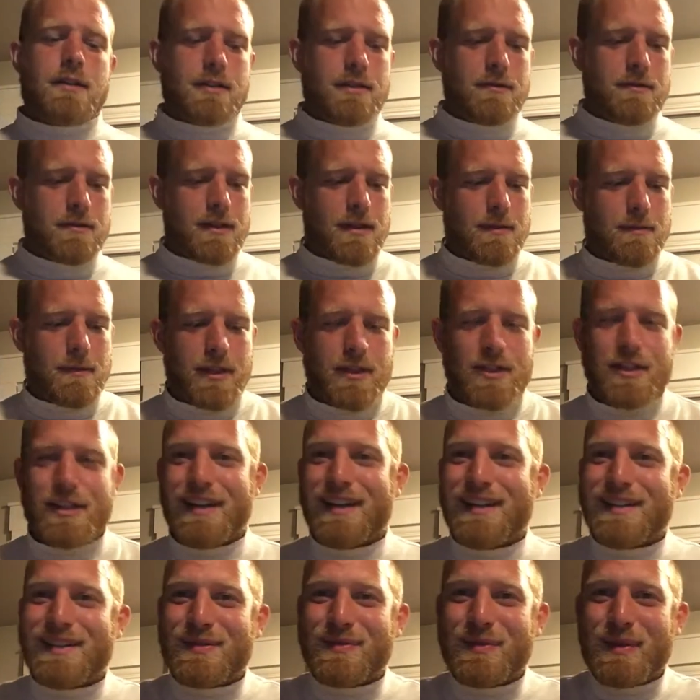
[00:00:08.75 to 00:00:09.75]
She was on my
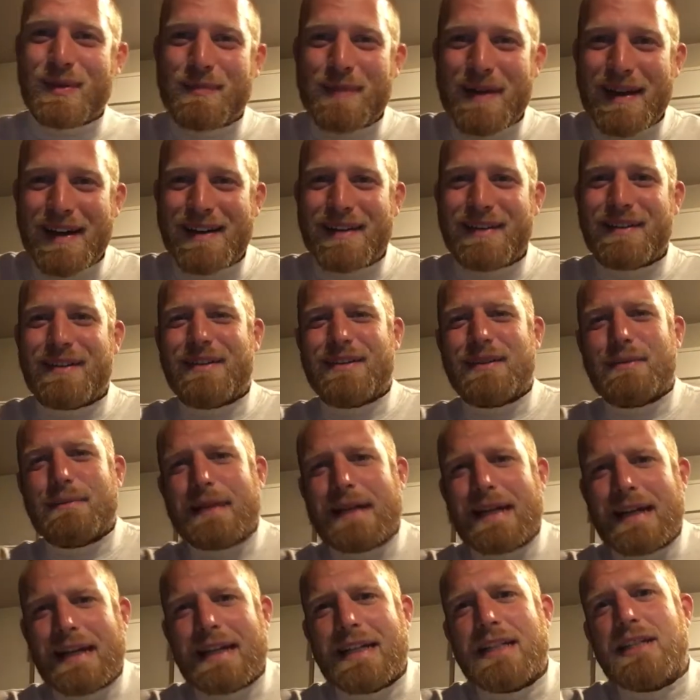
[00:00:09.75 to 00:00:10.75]
chest. We were patting her on the
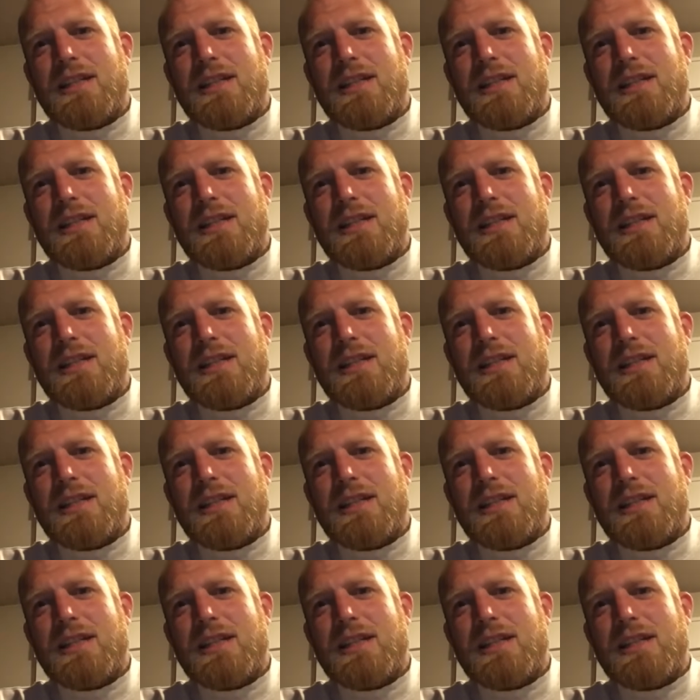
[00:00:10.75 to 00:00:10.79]
back,